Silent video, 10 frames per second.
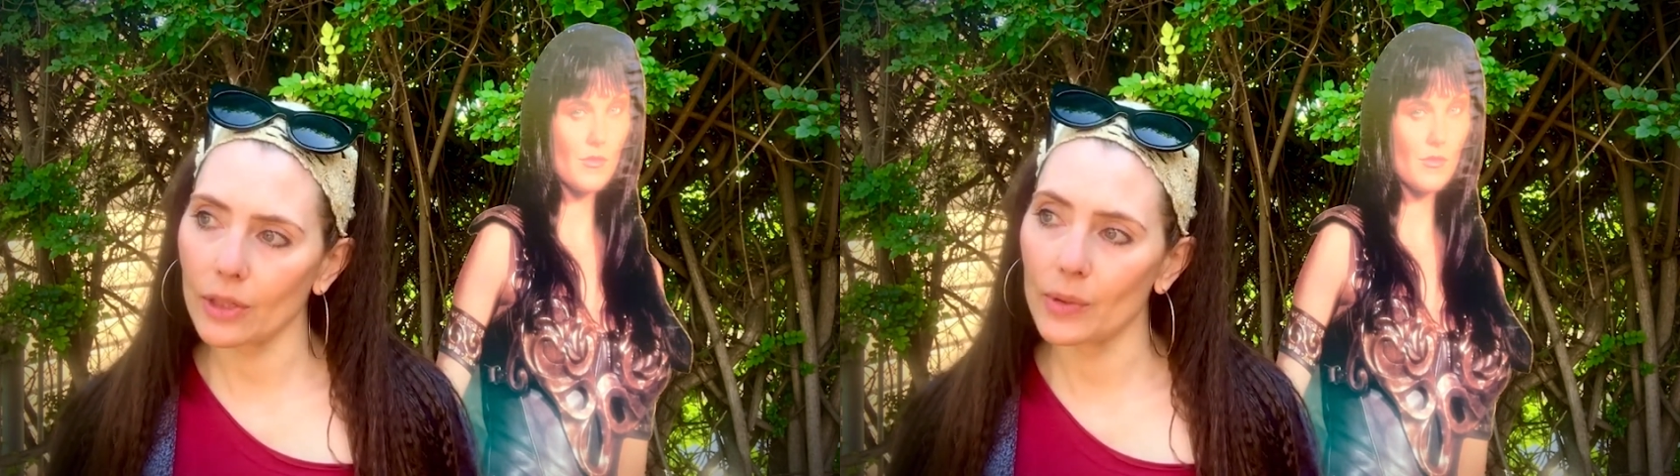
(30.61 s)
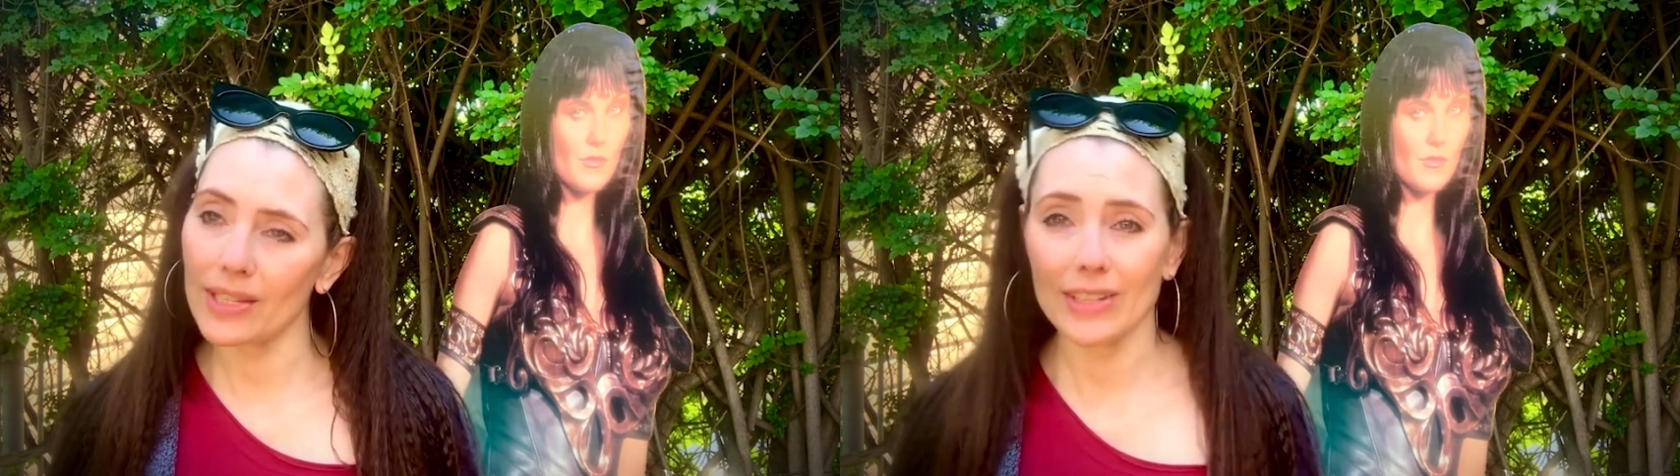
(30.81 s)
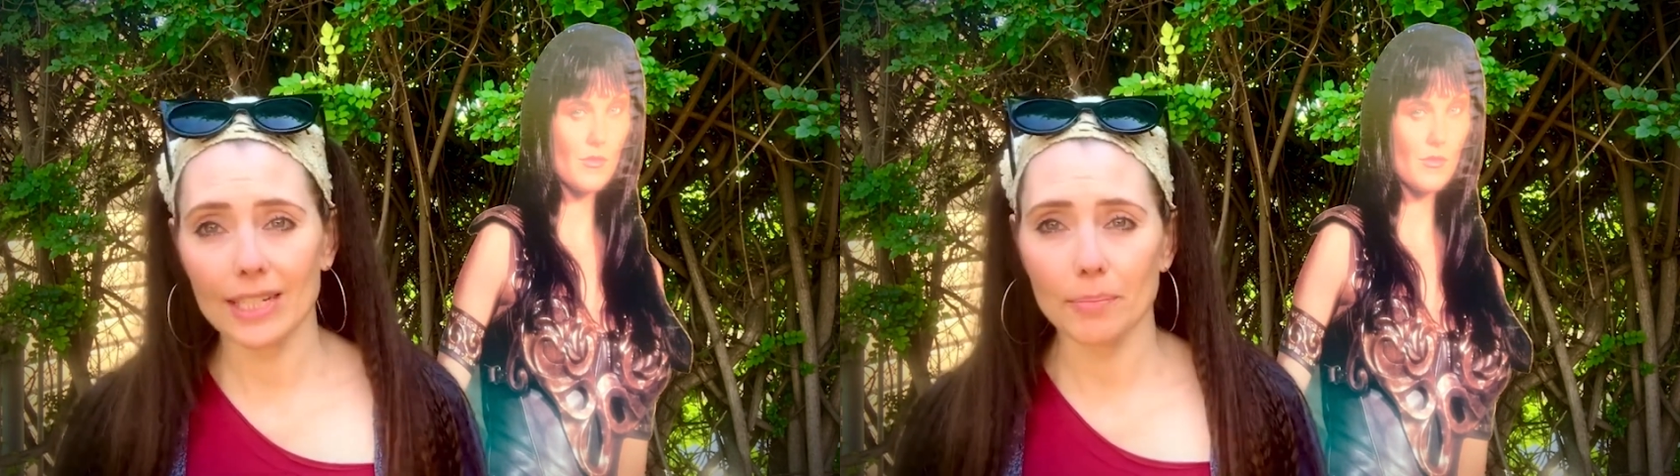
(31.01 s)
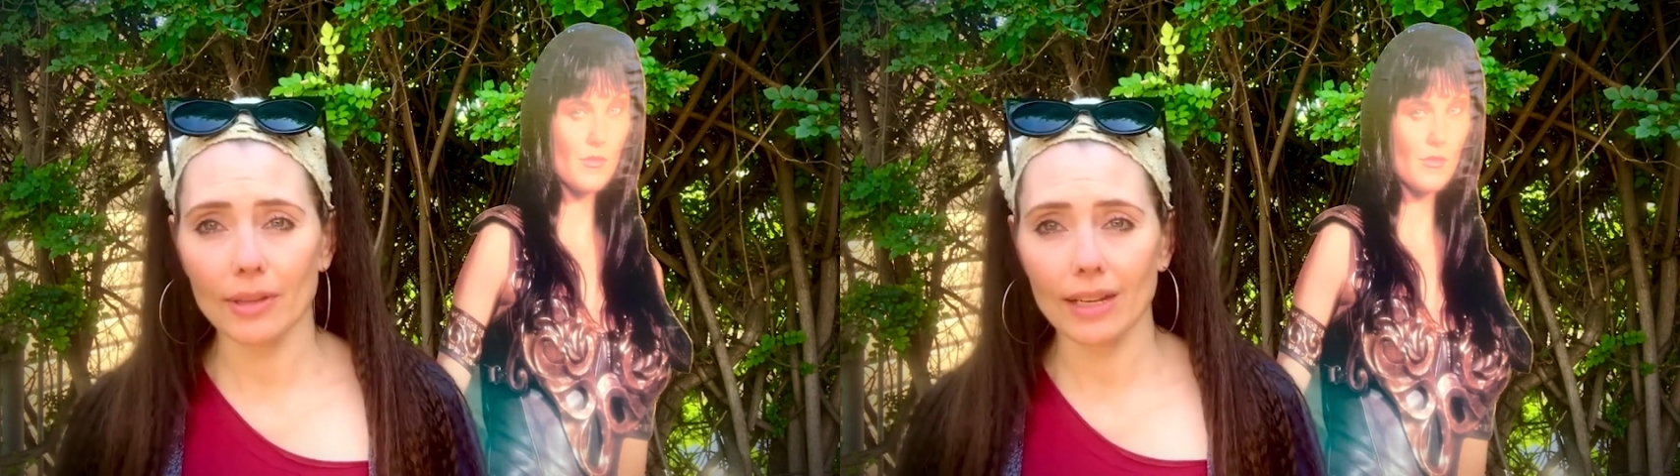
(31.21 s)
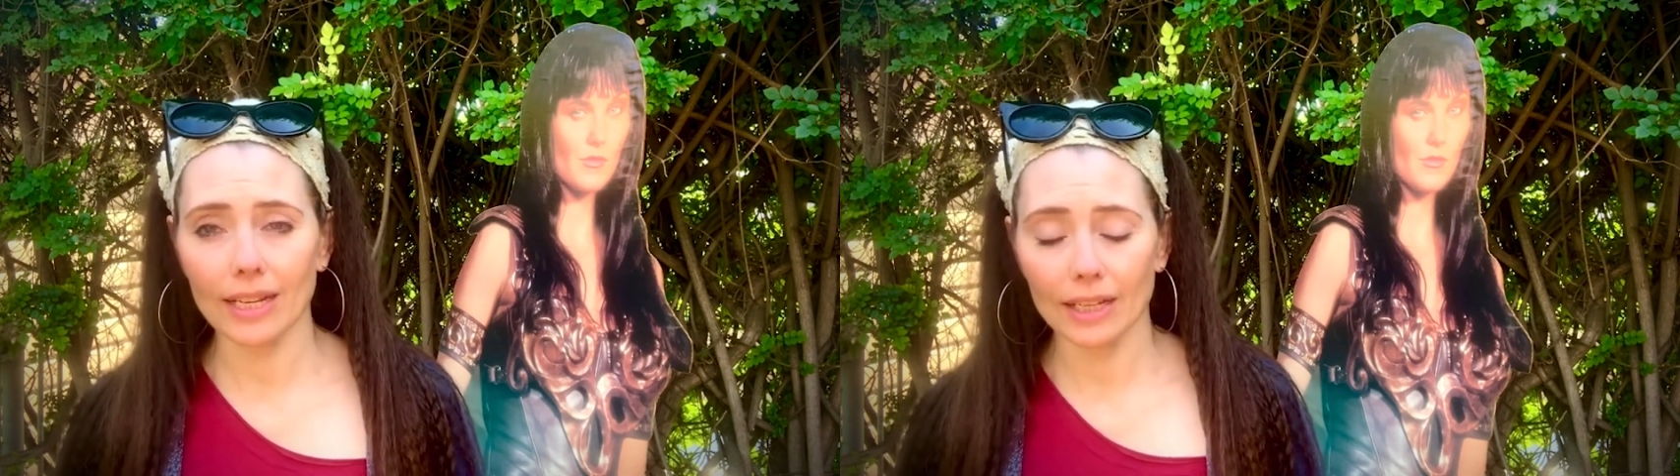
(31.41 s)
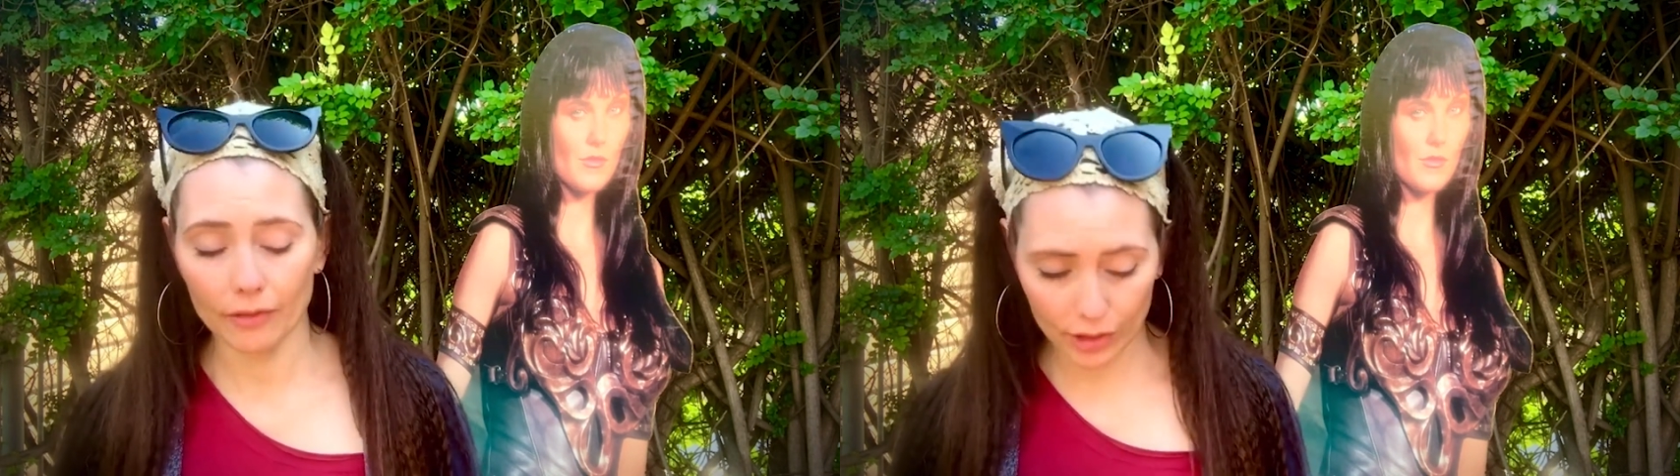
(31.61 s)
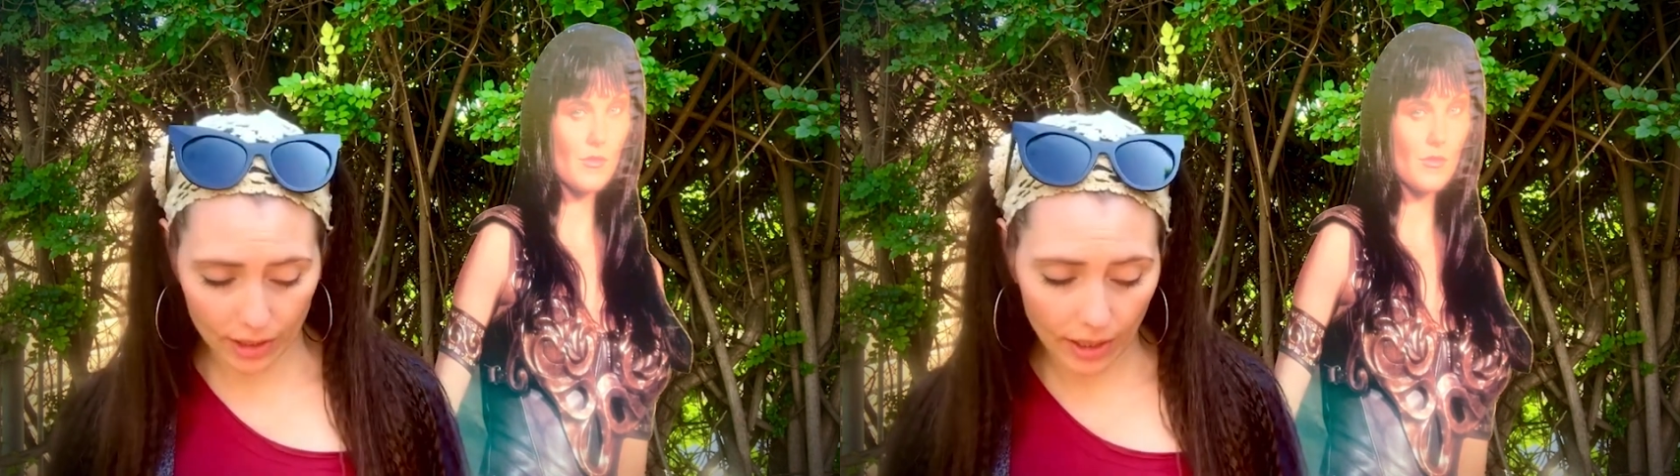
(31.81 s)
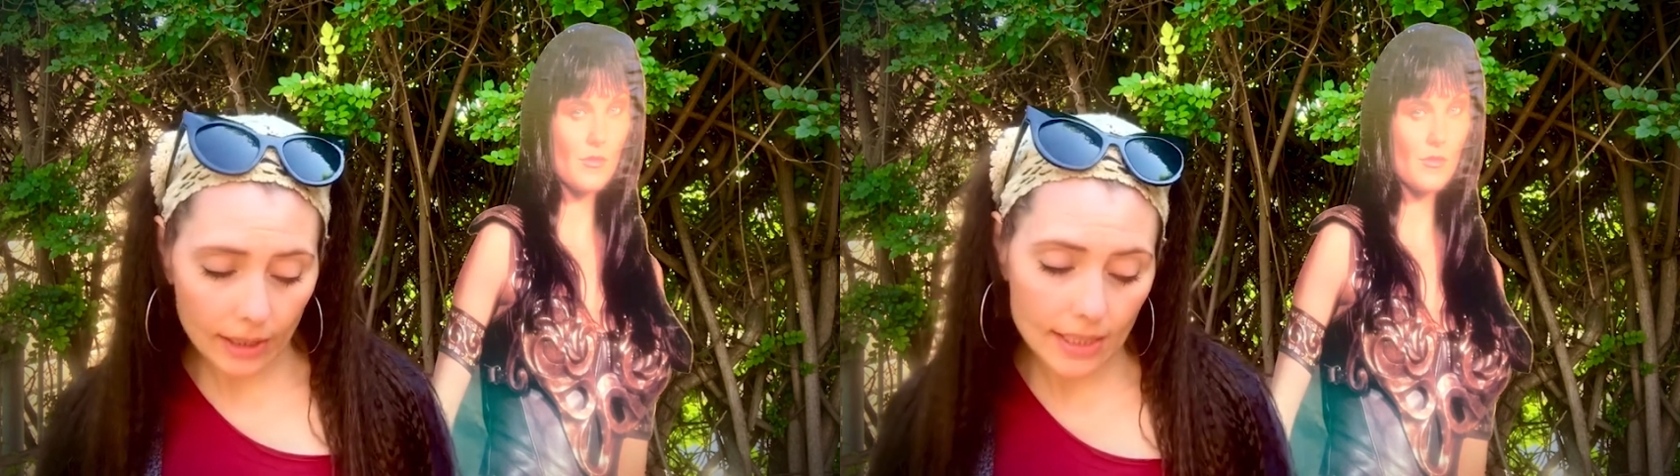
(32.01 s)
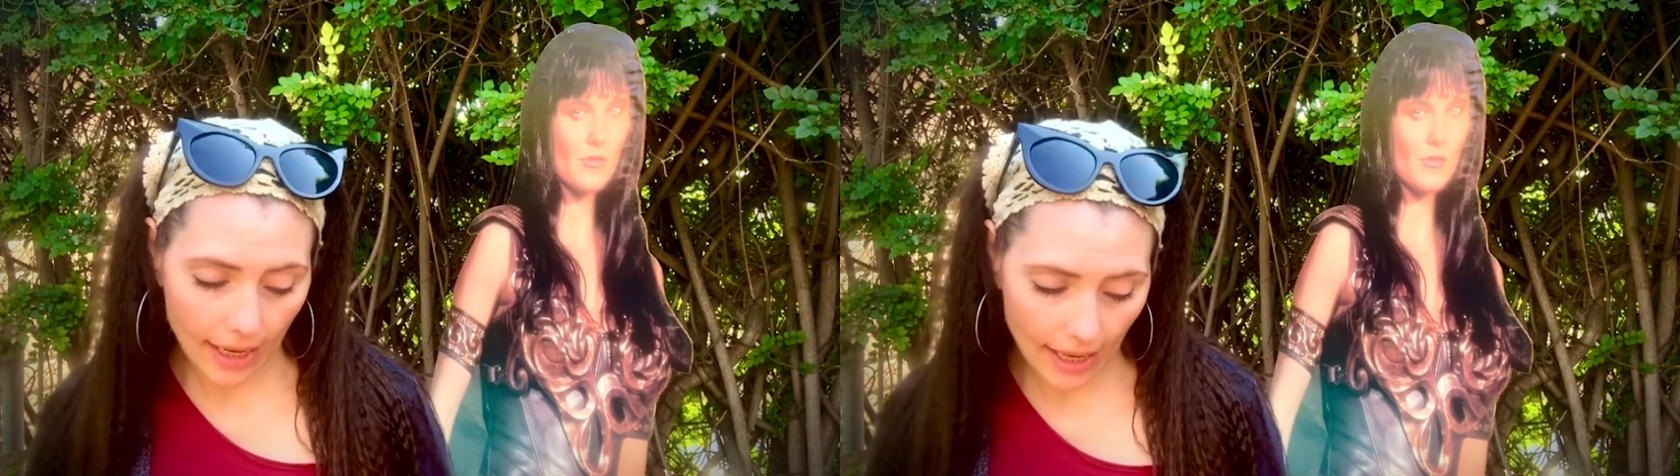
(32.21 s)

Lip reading: goes even deeper than I had first thought.